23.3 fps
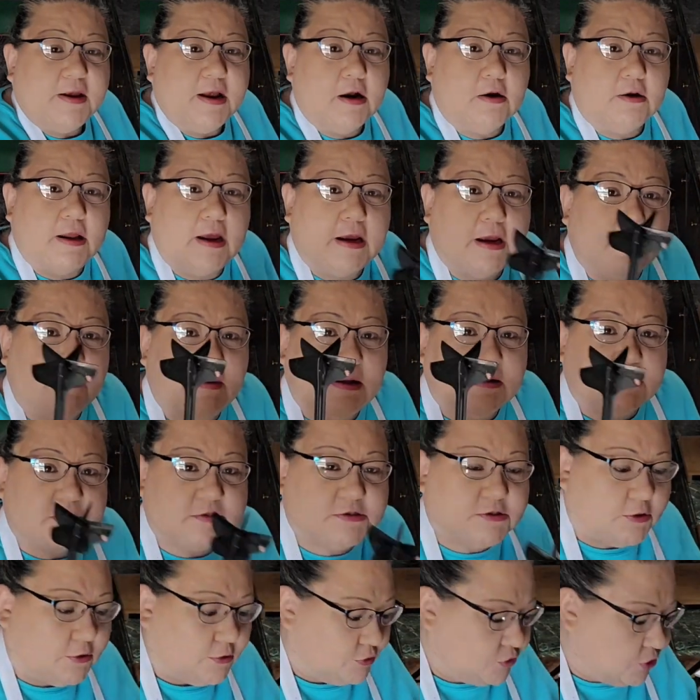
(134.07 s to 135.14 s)
thing I don't like about
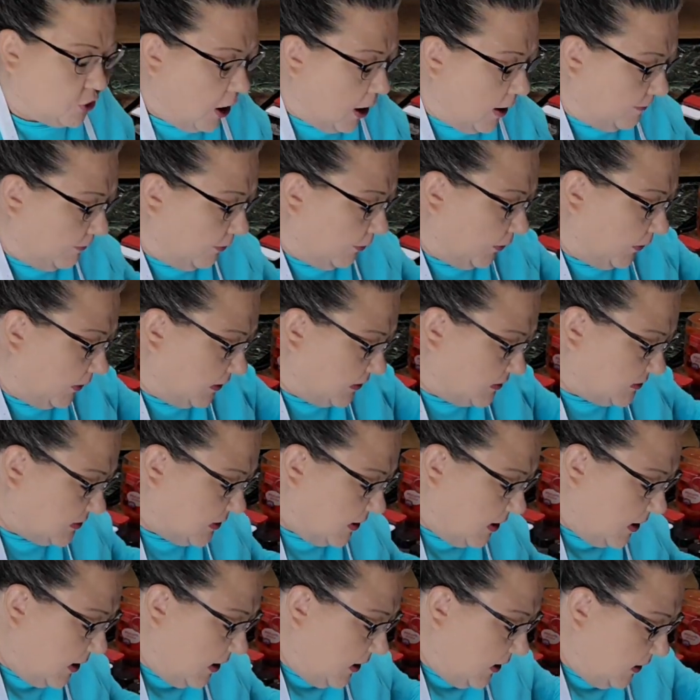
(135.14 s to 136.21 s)
this little chopper
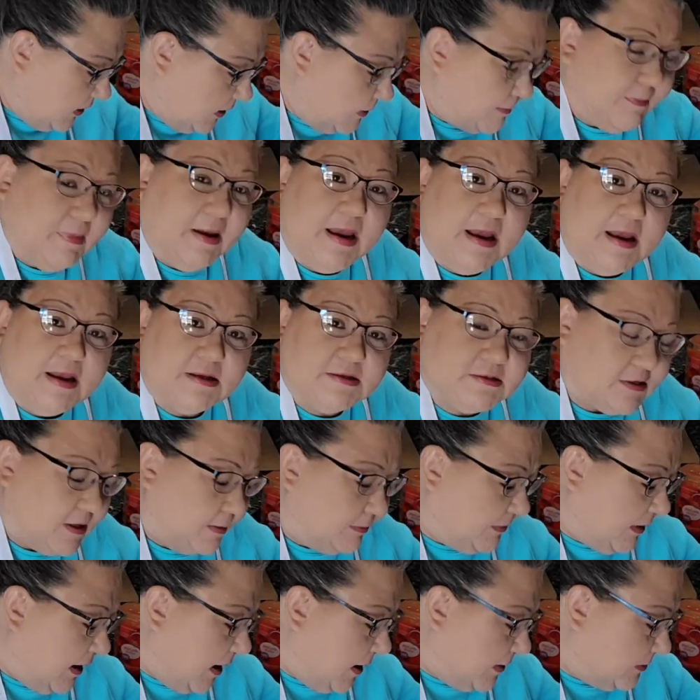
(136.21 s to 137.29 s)
is the meat
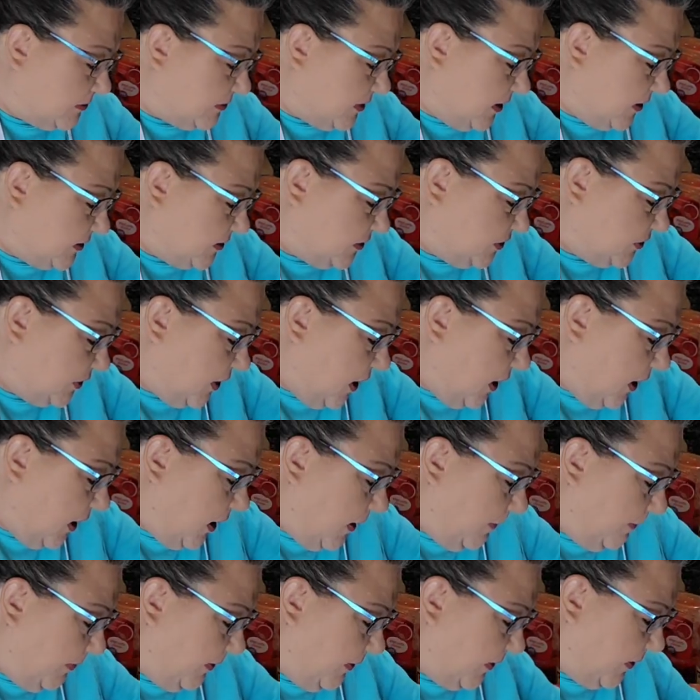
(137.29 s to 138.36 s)
sometimes gets stuck
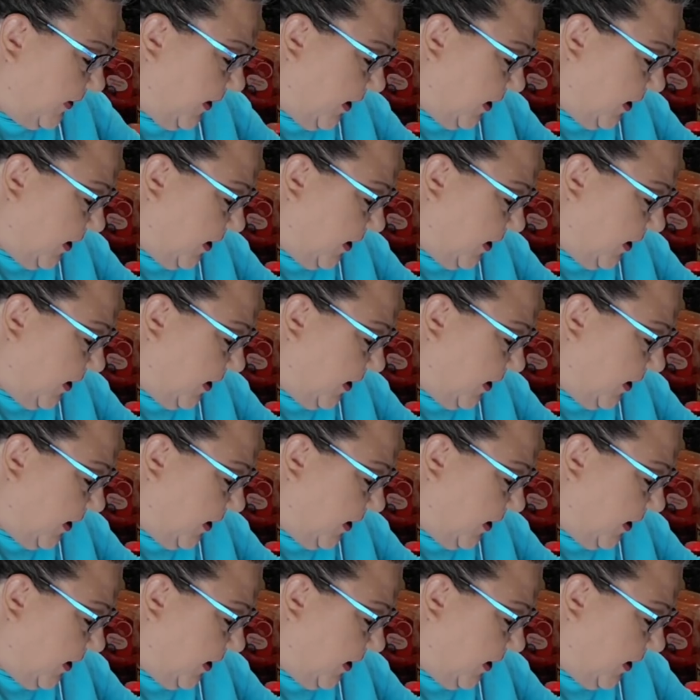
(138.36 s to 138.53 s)
up in